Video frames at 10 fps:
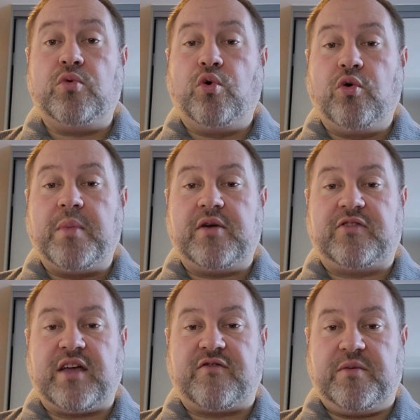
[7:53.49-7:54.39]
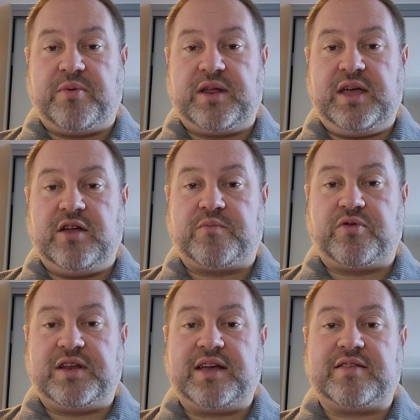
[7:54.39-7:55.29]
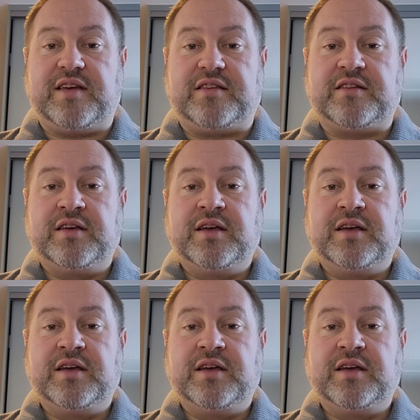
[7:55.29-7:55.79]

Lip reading: almost everybody had predicted.